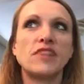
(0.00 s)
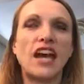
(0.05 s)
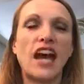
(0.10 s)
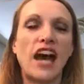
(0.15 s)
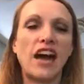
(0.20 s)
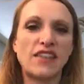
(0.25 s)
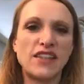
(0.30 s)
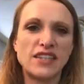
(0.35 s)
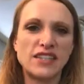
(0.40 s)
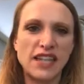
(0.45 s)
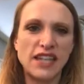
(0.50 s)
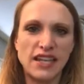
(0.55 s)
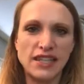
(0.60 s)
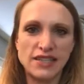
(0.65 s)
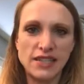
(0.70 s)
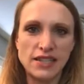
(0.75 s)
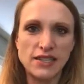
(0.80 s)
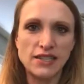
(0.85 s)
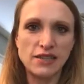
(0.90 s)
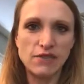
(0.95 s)
This like
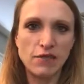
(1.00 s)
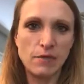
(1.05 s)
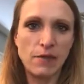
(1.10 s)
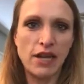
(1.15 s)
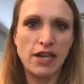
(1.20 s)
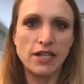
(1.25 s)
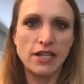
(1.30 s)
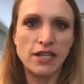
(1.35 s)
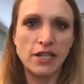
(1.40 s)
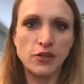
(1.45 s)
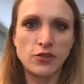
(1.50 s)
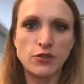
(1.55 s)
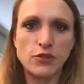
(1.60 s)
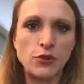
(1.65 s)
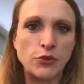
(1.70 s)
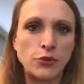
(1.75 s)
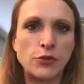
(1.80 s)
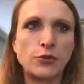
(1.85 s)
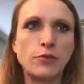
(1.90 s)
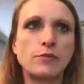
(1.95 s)
sense of impending
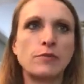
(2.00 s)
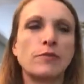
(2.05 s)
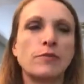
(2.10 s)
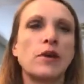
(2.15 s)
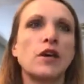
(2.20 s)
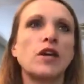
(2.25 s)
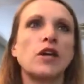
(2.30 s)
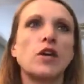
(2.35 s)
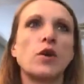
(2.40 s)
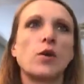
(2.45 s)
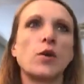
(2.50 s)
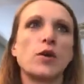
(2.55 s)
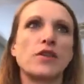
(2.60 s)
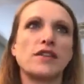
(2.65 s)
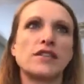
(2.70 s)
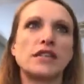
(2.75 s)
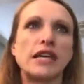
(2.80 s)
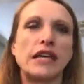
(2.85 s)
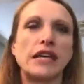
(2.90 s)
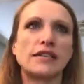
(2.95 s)
doom or
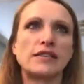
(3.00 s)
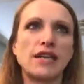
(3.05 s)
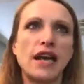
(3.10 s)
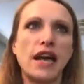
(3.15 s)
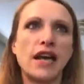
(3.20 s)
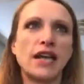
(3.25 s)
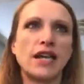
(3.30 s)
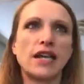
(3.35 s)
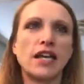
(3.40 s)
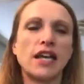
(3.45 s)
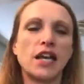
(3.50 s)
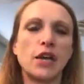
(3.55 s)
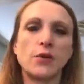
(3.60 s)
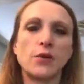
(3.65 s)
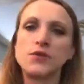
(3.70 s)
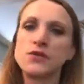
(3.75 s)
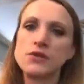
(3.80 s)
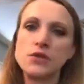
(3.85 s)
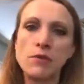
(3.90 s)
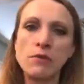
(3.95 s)
this anxiety. It
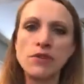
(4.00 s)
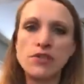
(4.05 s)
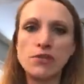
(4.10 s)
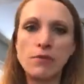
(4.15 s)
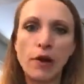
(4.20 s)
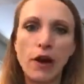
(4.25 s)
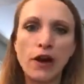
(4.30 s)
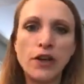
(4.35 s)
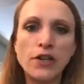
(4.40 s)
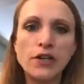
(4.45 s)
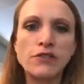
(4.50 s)
was so much a part of